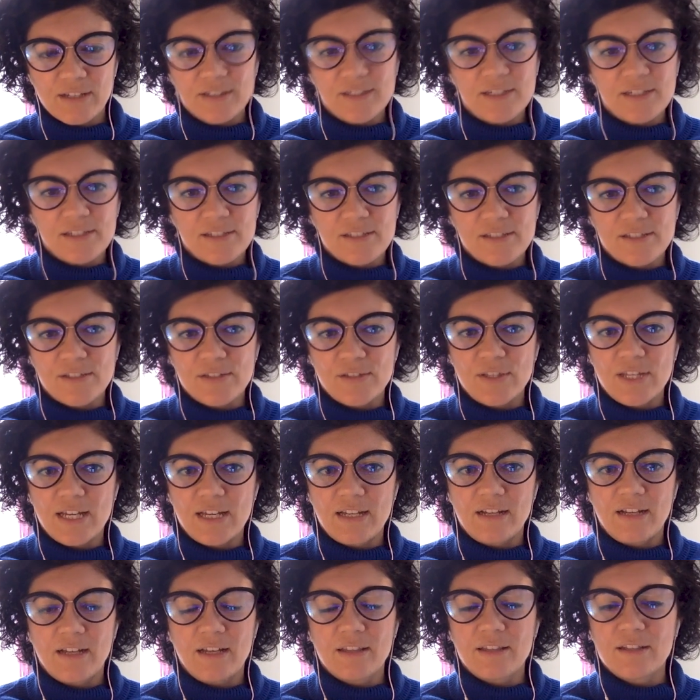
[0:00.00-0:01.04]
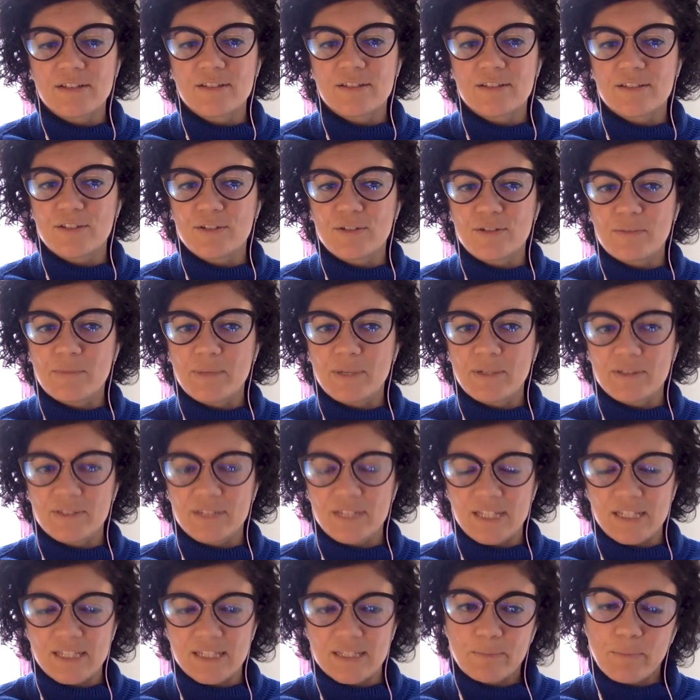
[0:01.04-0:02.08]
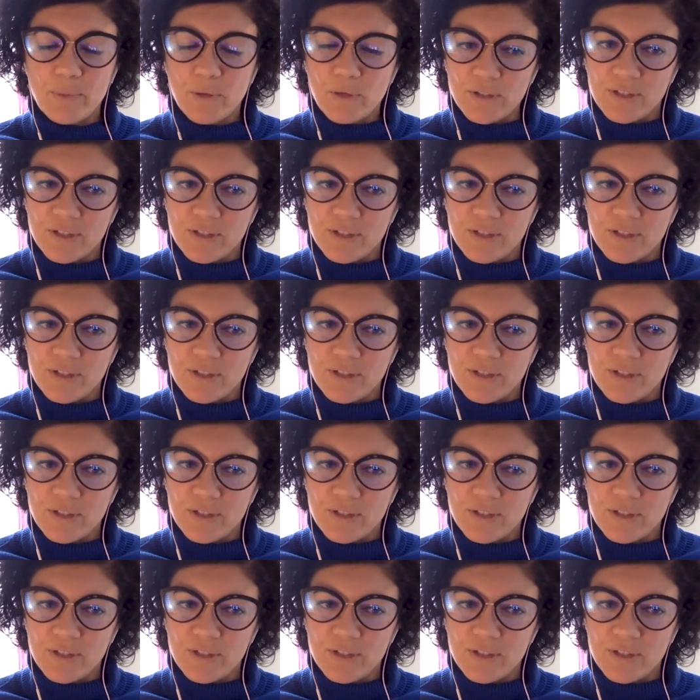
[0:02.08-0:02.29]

others so that others know about these